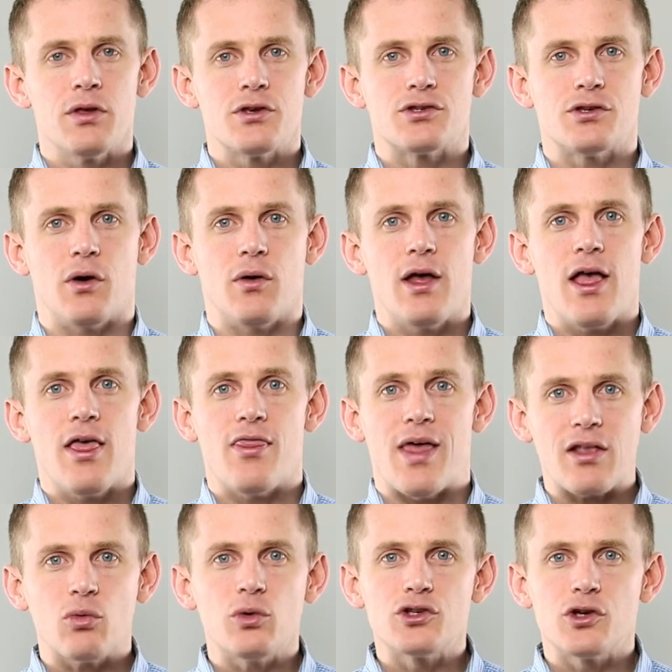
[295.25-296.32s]
So
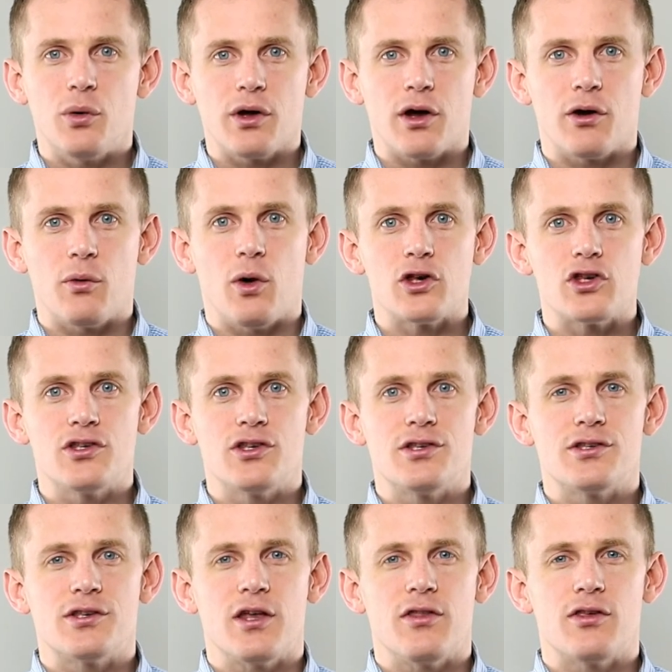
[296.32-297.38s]
that's what's going on in Washington
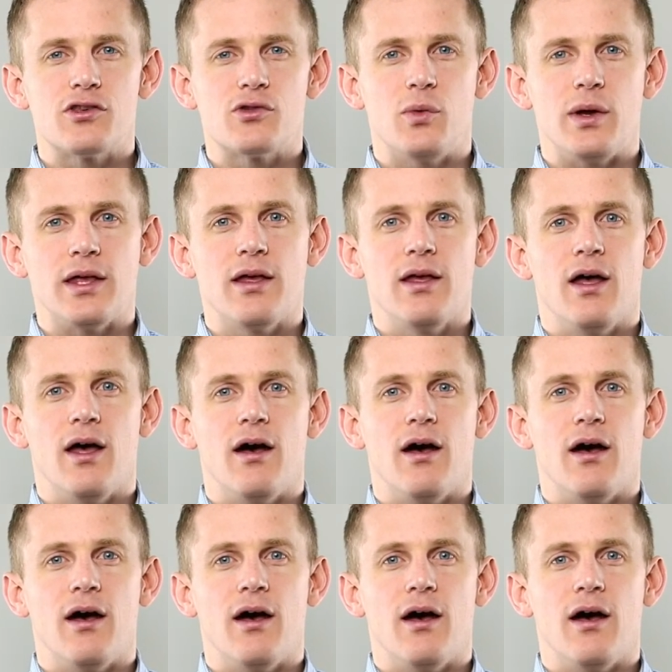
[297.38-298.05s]
State this week.